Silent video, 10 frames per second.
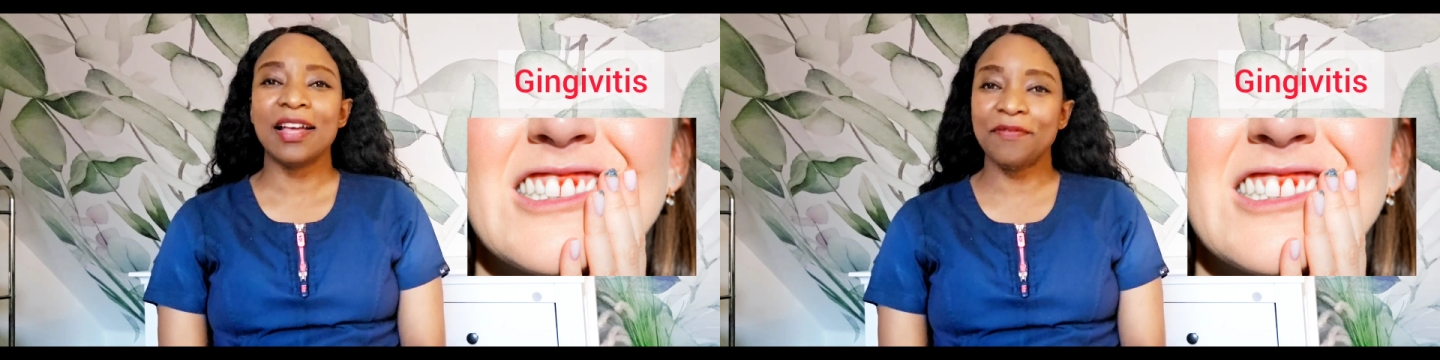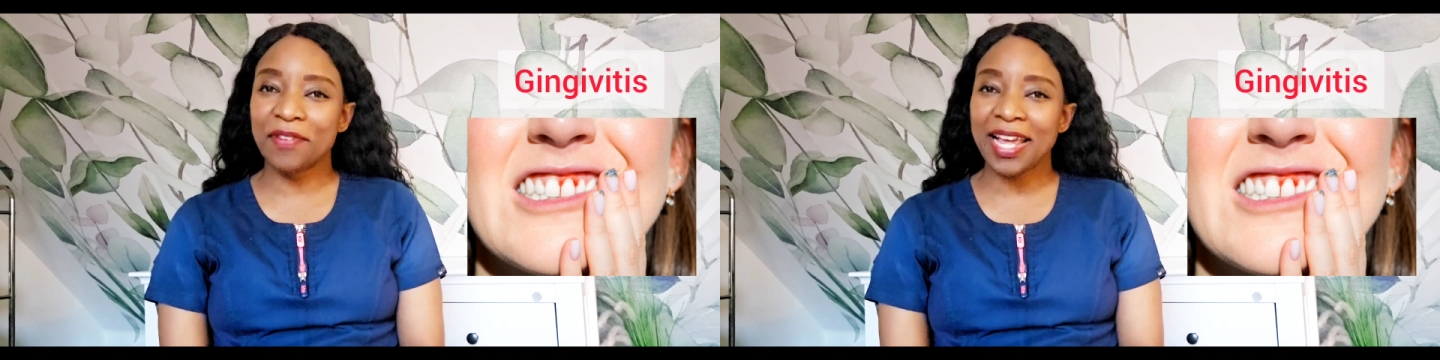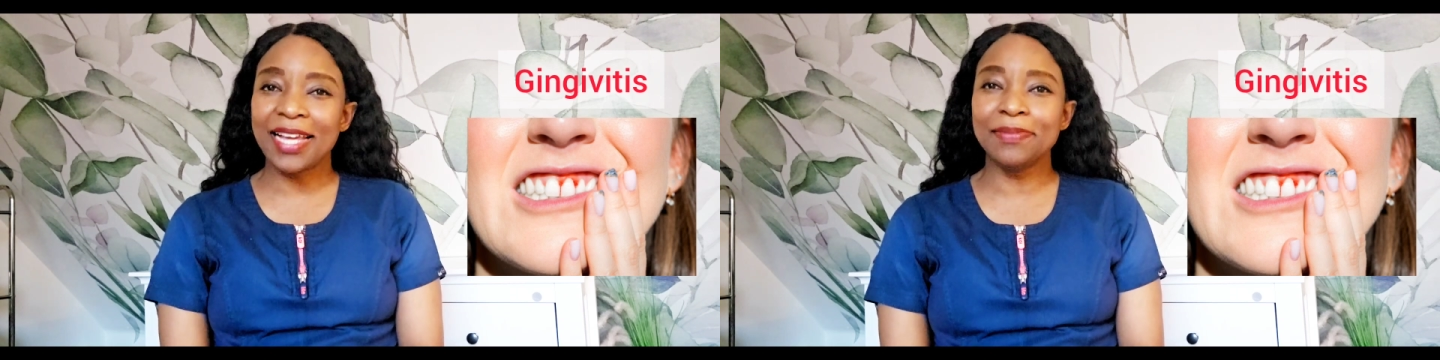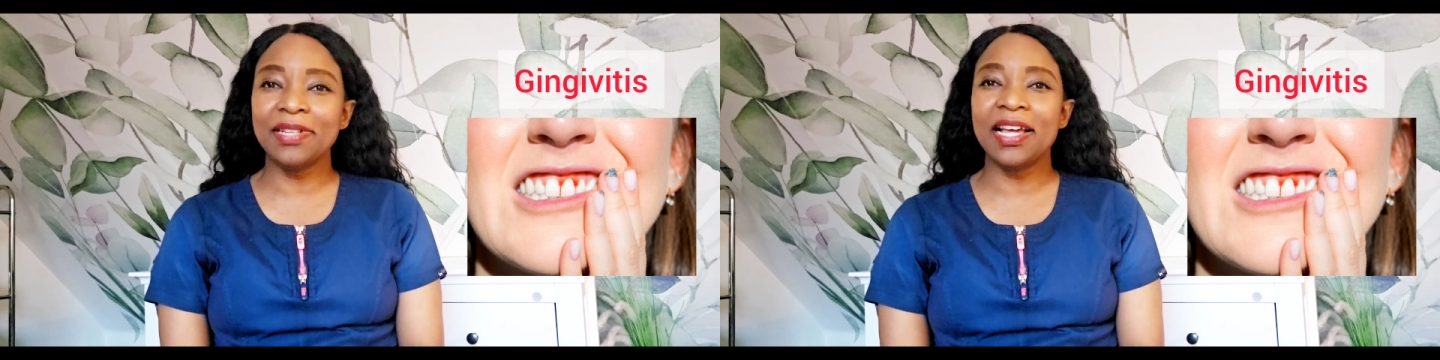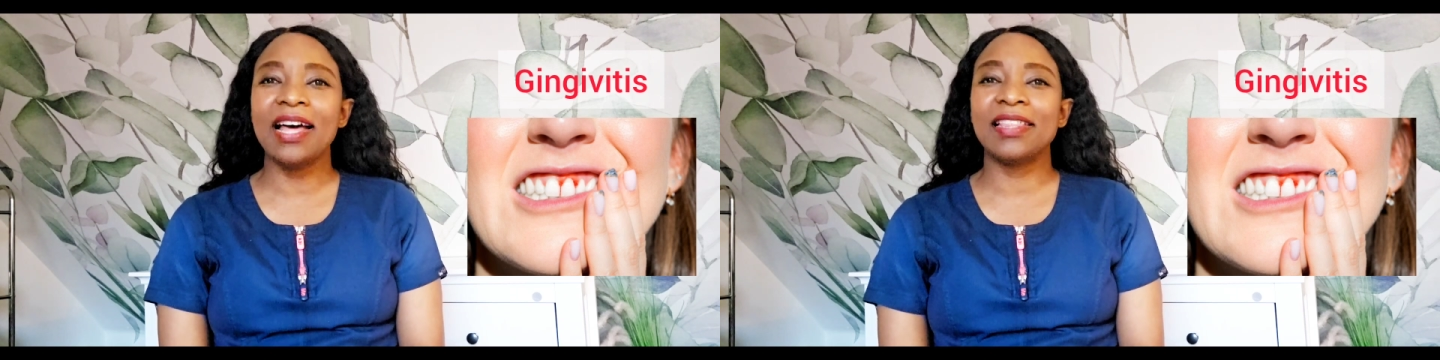
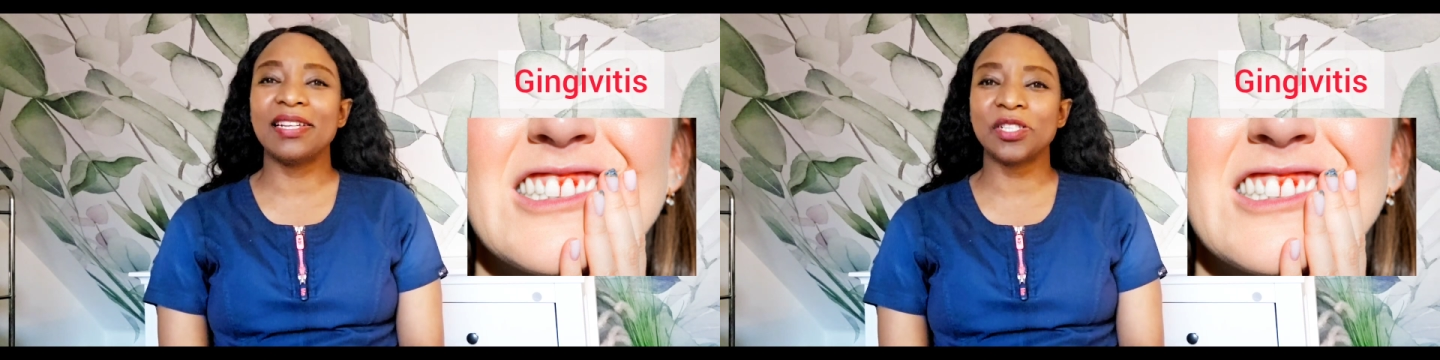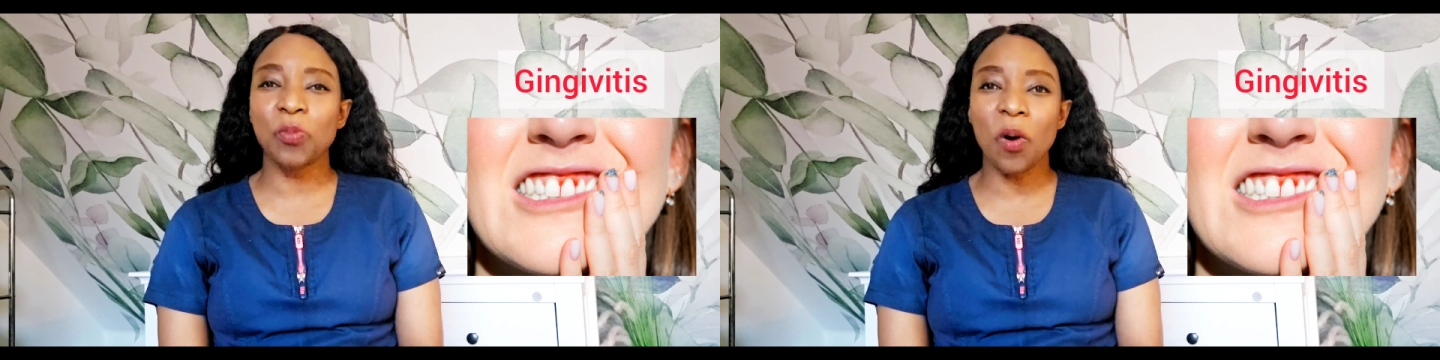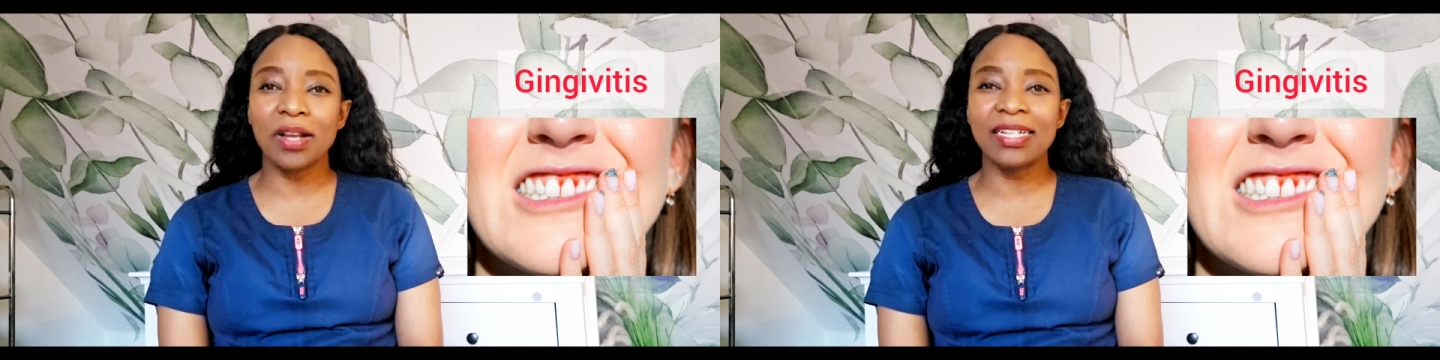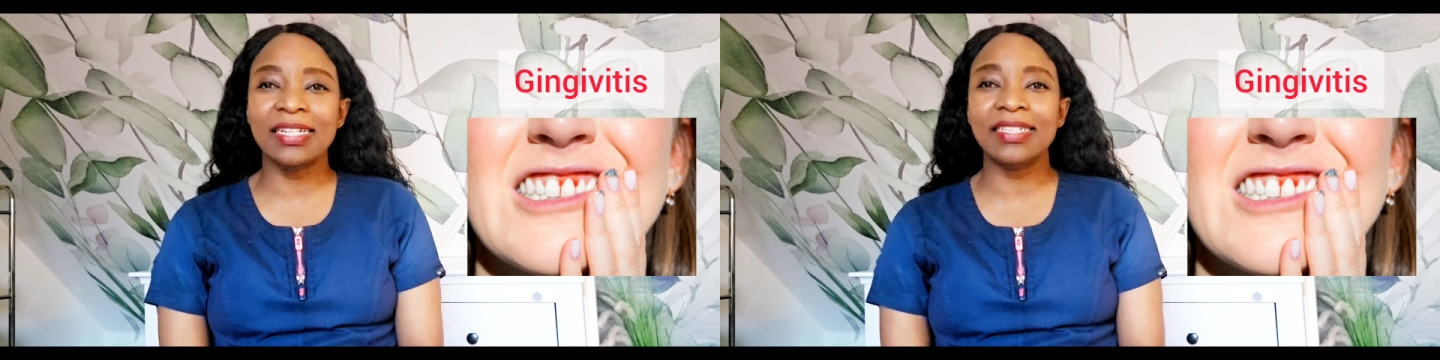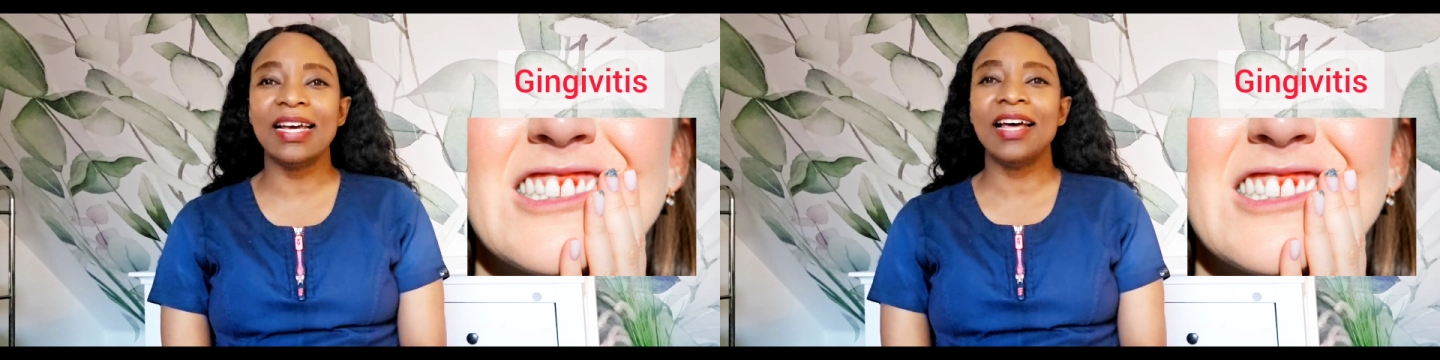inflamed, they're
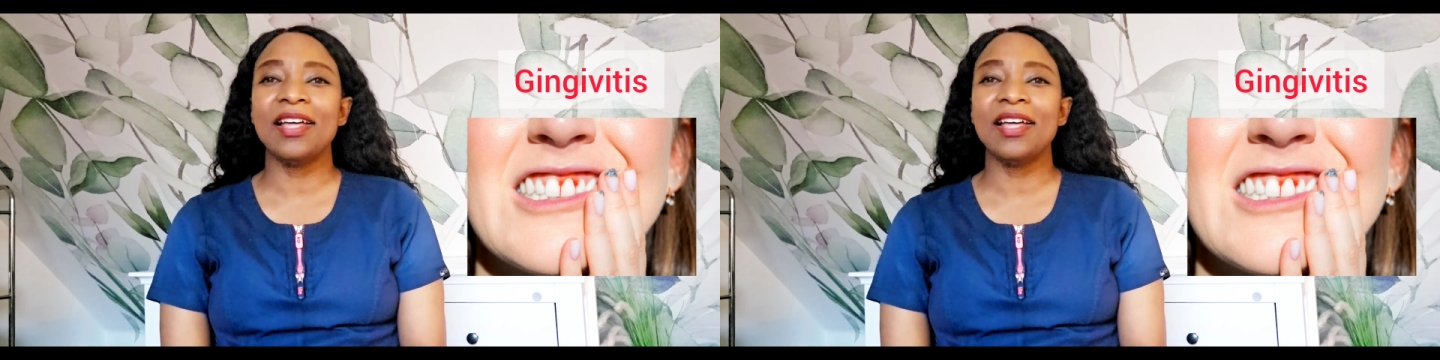swollen,